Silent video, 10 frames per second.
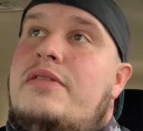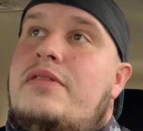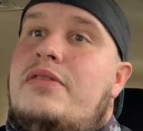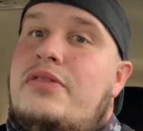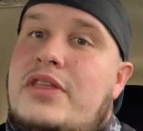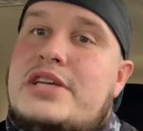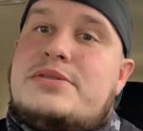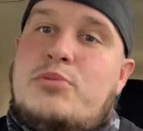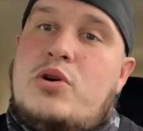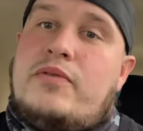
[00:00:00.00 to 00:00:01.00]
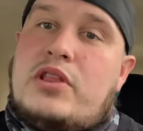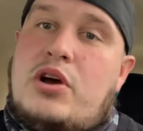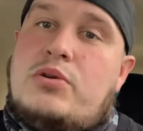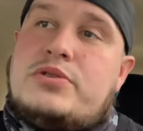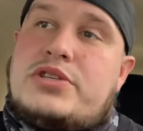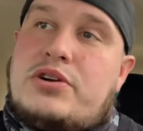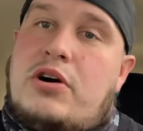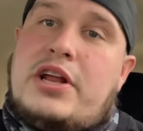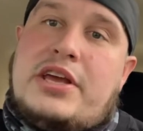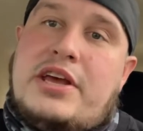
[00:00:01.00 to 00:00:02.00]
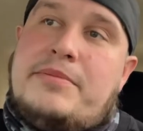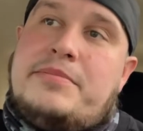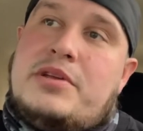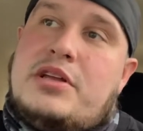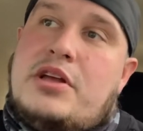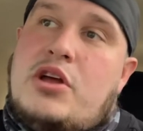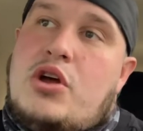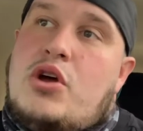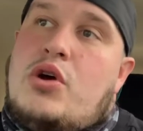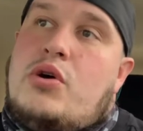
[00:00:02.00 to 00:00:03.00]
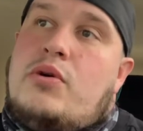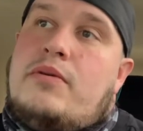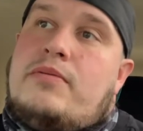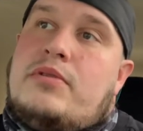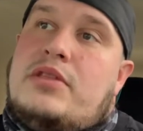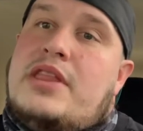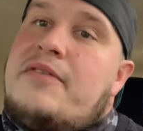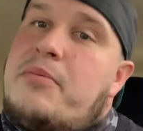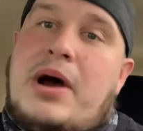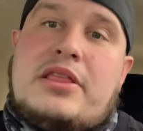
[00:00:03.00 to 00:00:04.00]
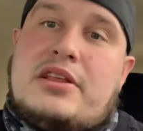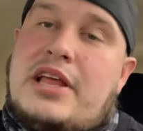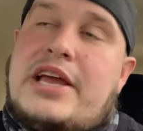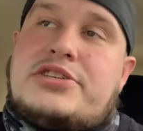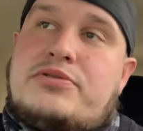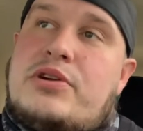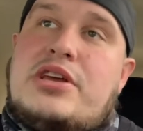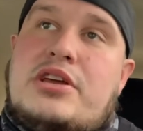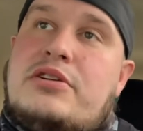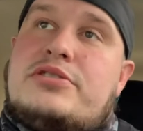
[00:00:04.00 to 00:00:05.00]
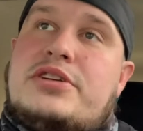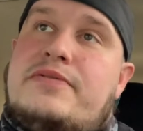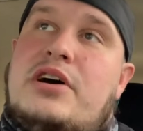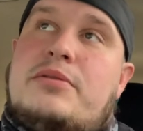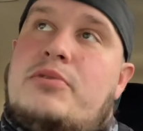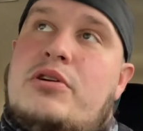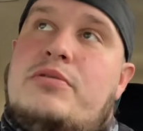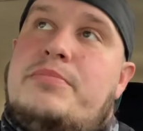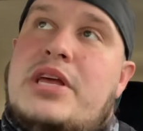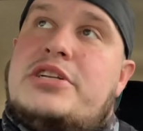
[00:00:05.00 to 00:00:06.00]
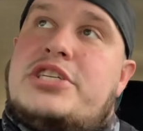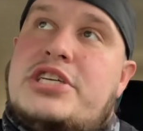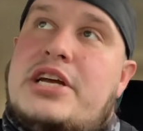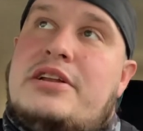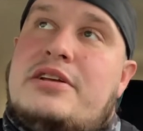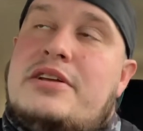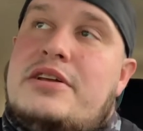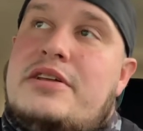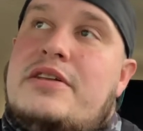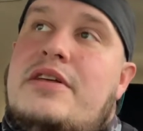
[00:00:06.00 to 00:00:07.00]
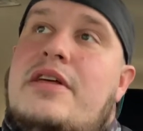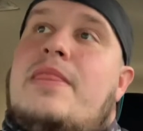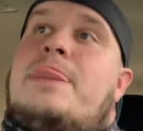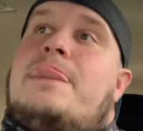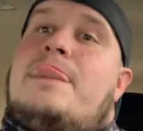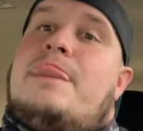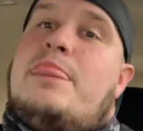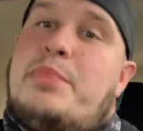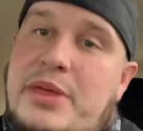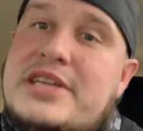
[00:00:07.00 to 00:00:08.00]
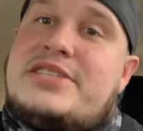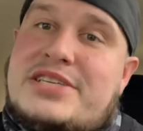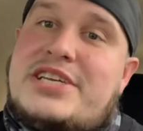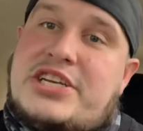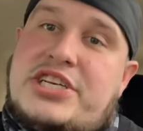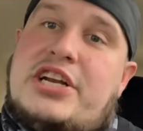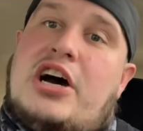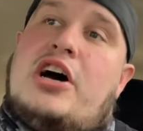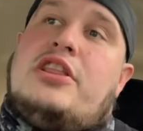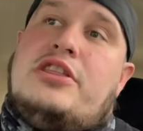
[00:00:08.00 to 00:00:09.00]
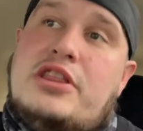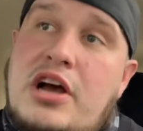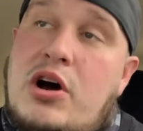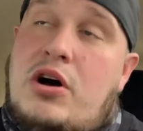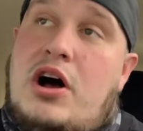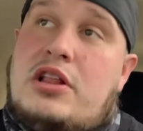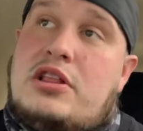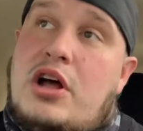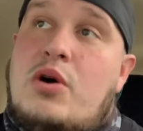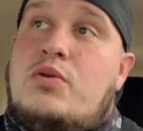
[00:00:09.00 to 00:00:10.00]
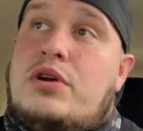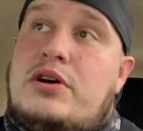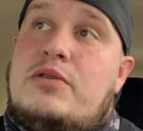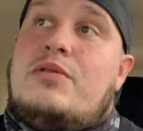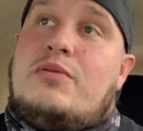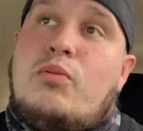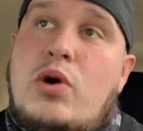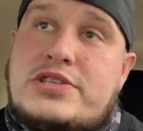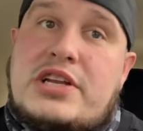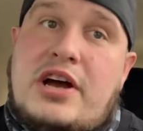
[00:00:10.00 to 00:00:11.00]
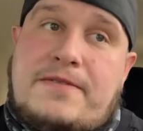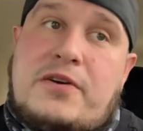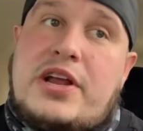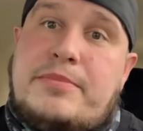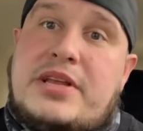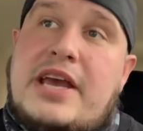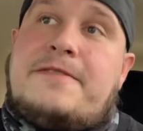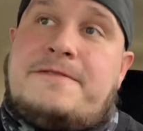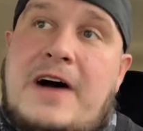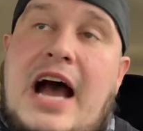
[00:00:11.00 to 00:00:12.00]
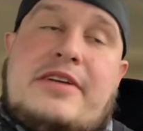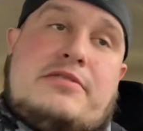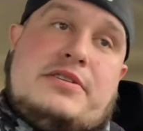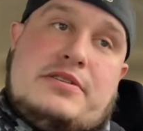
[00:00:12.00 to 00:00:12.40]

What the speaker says: this move alone starting him, never mind the last 3 years of Doug Marrone being shit, this decision alone was enough for him to get fired.